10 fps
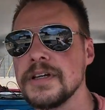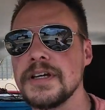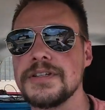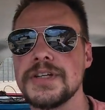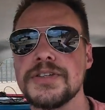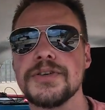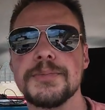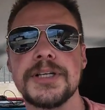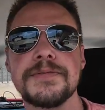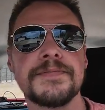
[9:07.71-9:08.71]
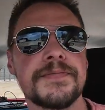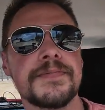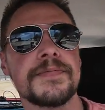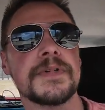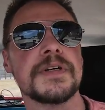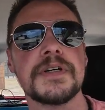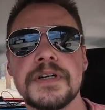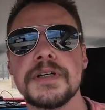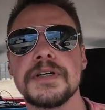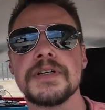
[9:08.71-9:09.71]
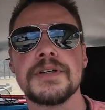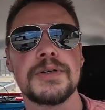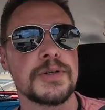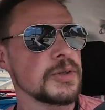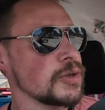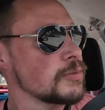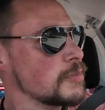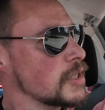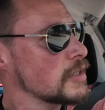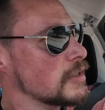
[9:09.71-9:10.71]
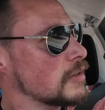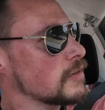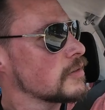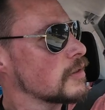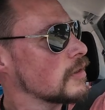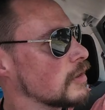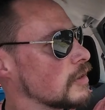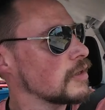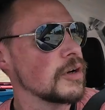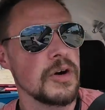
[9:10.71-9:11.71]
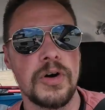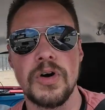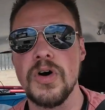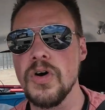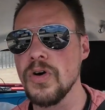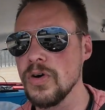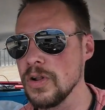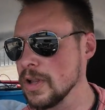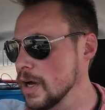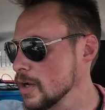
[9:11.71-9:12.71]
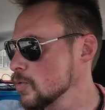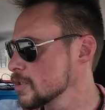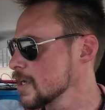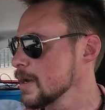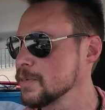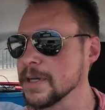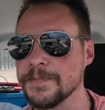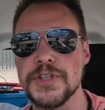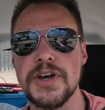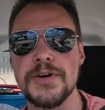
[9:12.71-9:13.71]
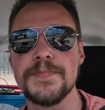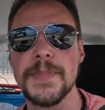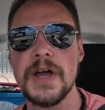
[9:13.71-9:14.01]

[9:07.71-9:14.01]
a gentleman who clued me in on a whole lot of what's happening. So,